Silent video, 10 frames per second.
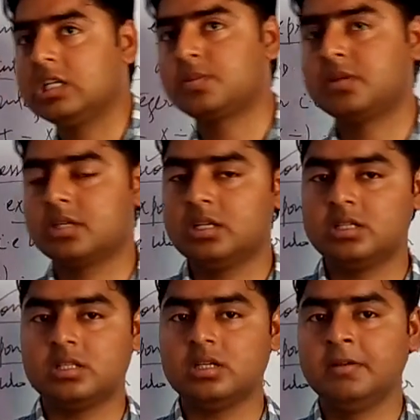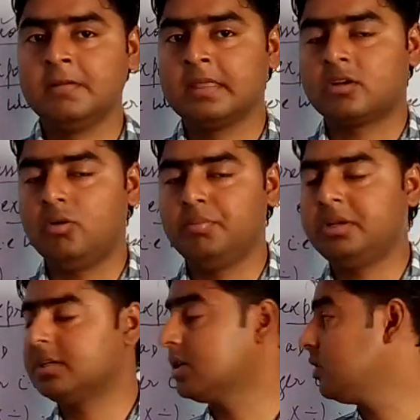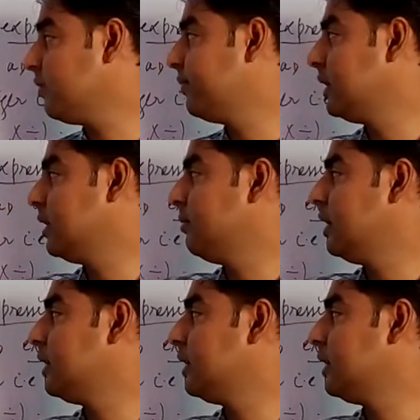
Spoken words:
Expression is the combination of variable